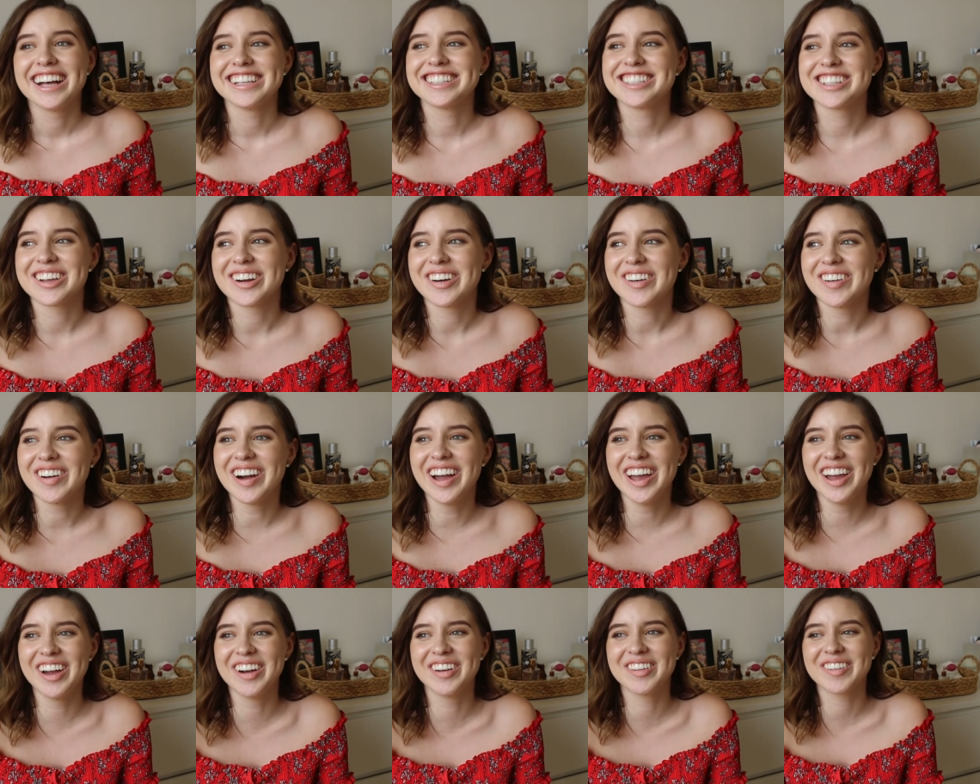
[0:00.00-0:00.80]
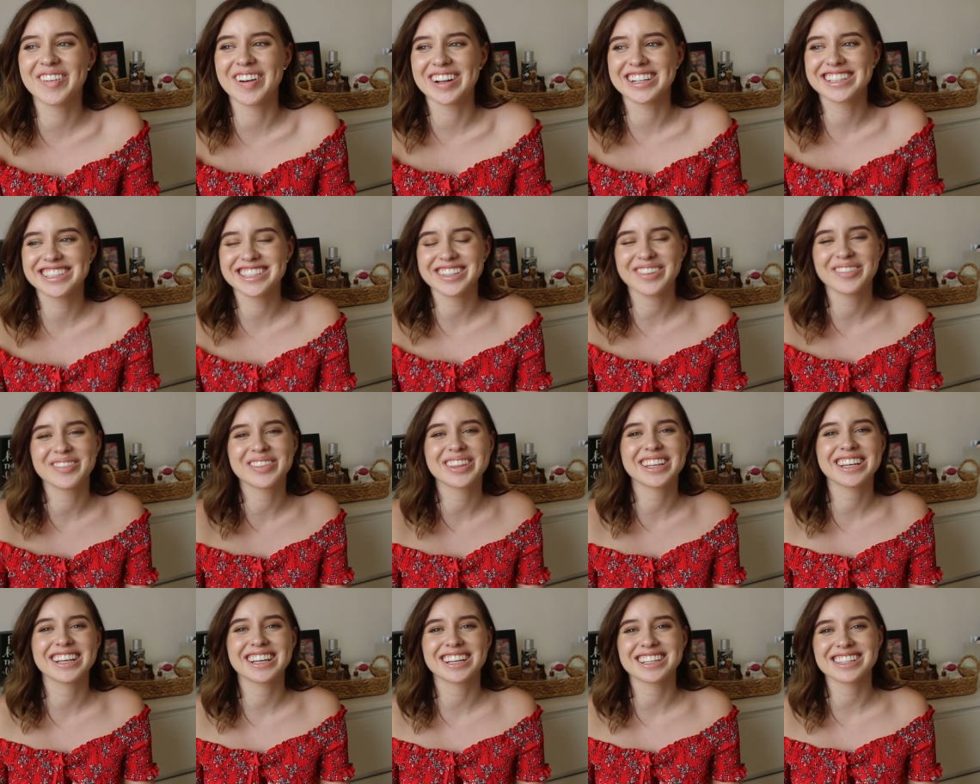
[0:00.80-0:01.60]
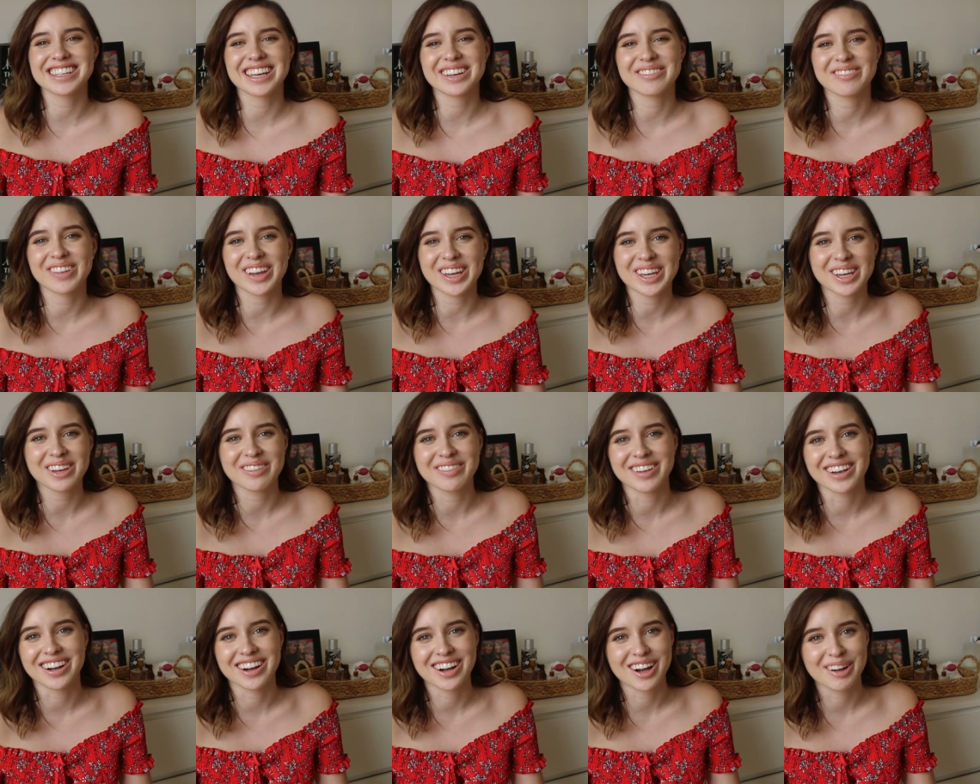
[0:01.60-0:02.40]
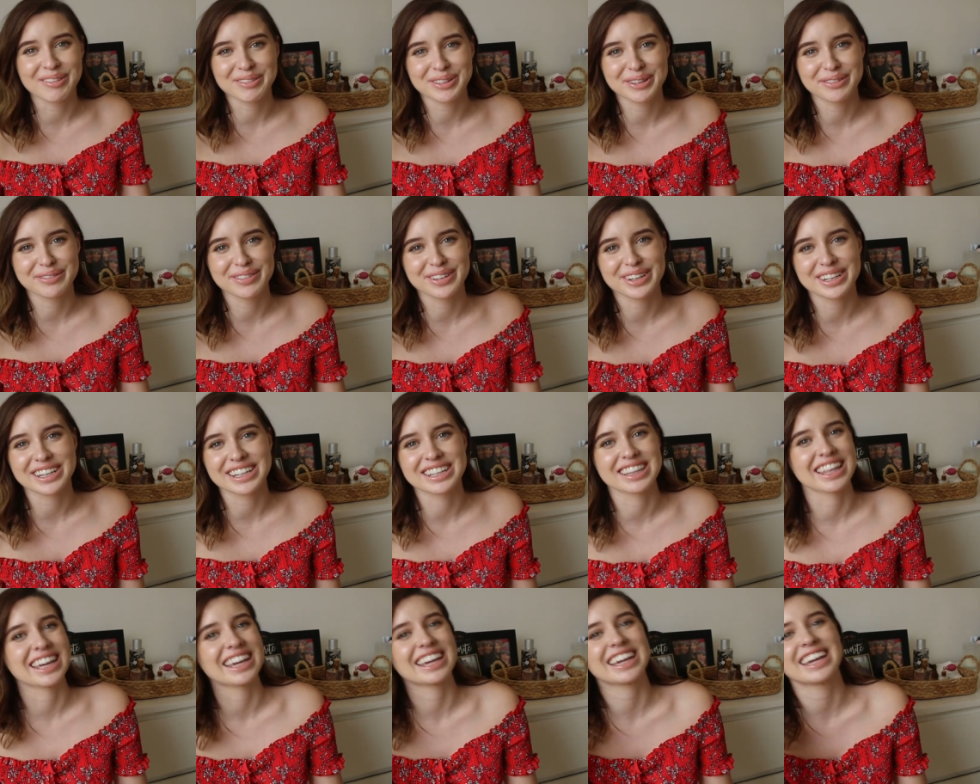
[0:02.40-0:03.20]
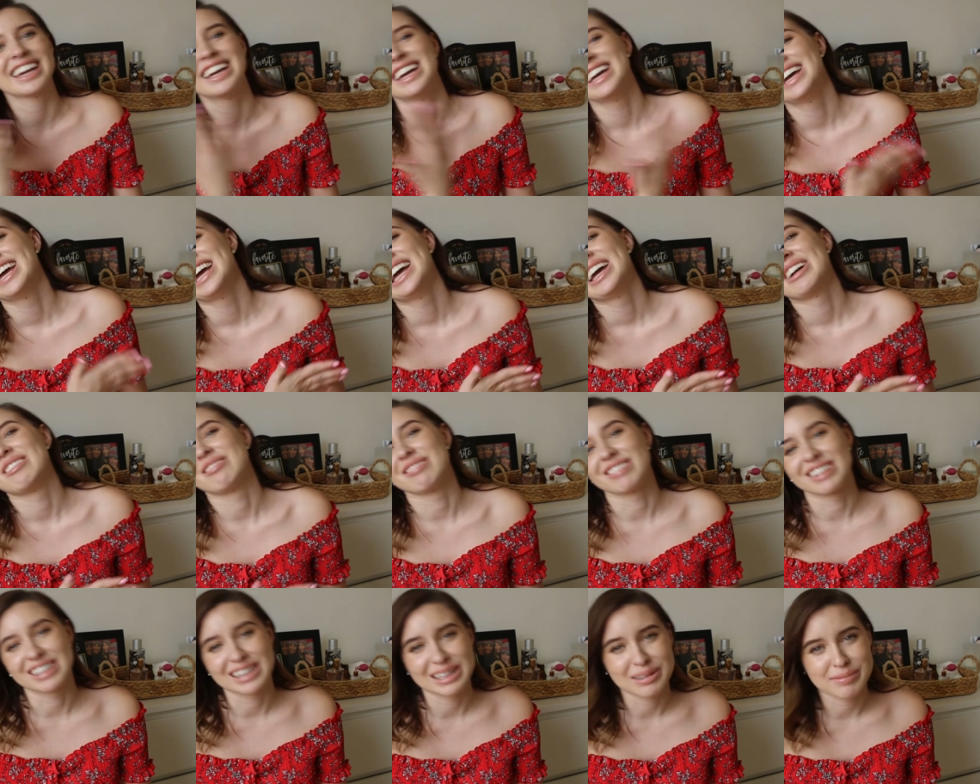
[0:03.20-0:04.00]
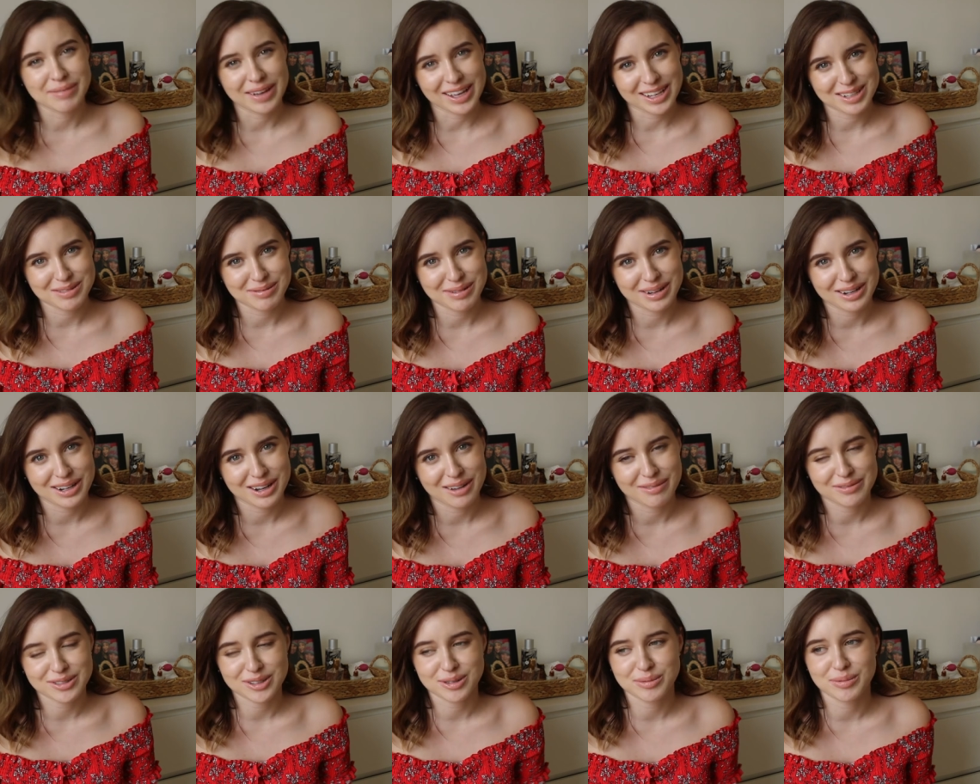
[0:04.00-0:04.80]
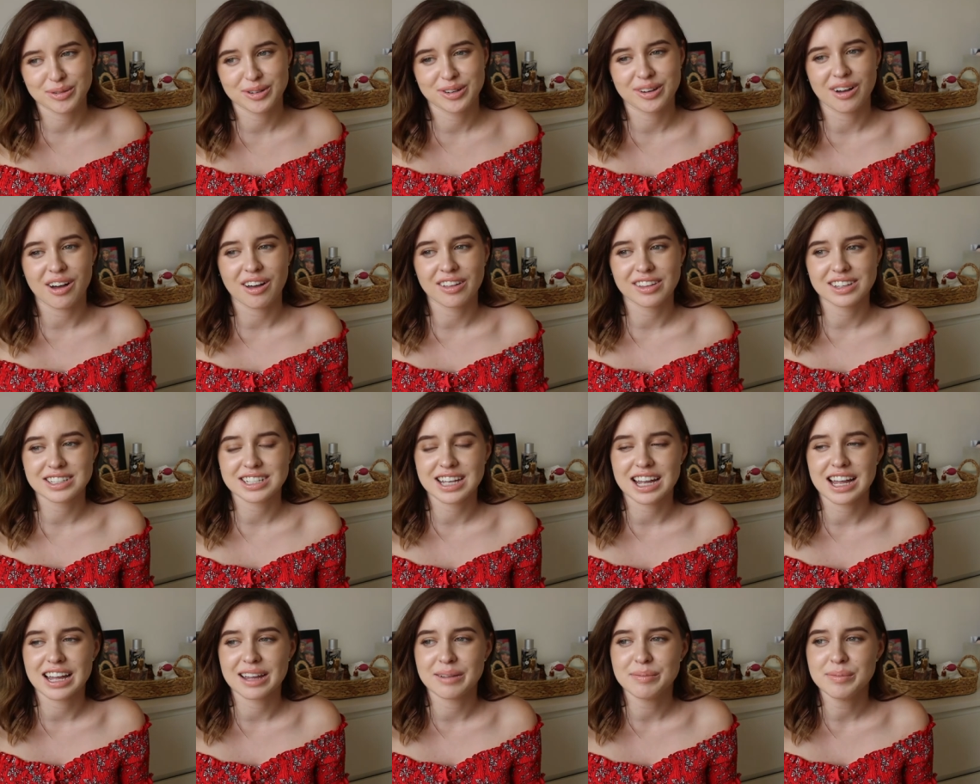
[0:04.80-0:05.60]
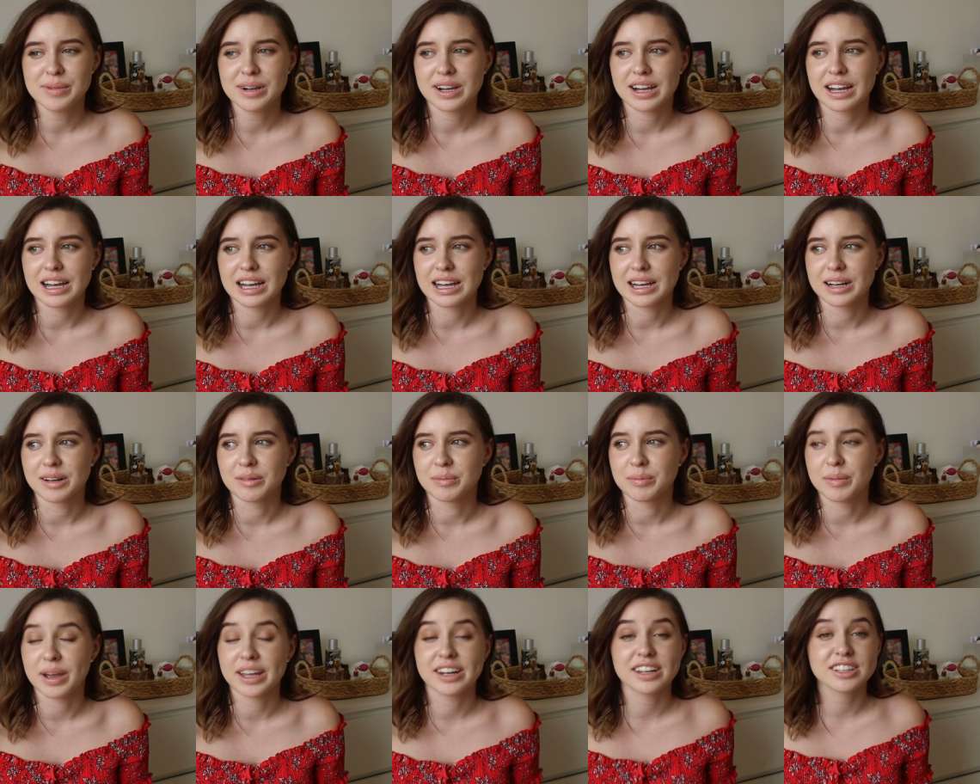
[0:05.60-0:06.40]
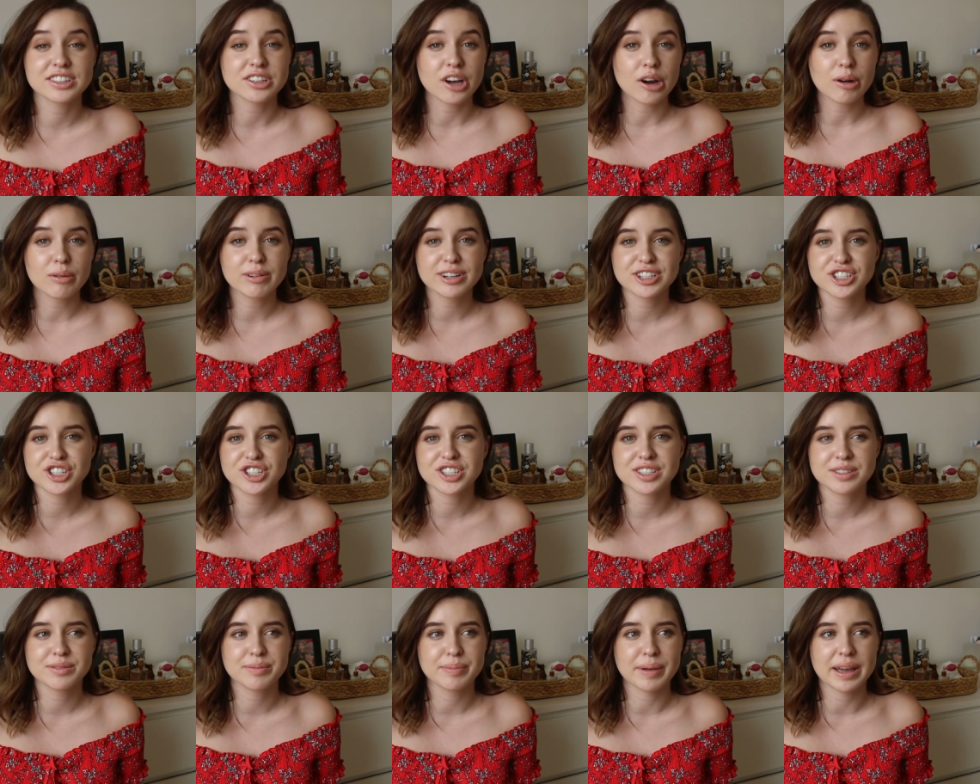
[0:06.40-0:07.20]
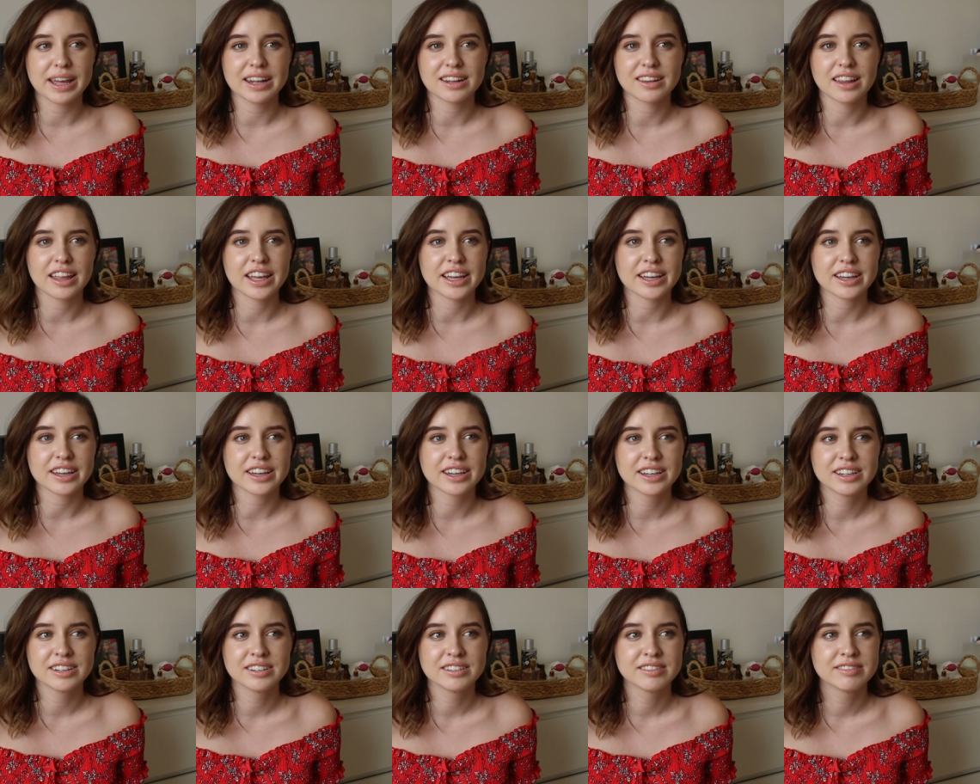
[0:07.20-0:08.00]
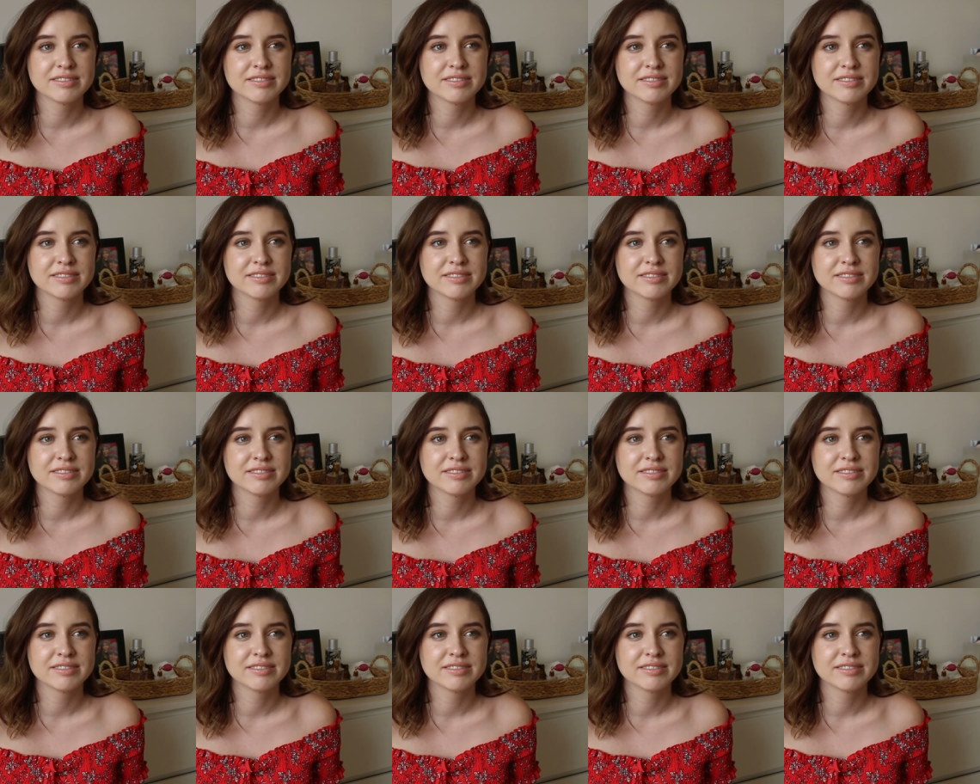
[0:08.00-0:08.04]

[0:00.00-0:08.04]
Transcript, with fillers: So when something is like making me uncomfortable, it like really makes me uncomfortable all the time. And it's always just been like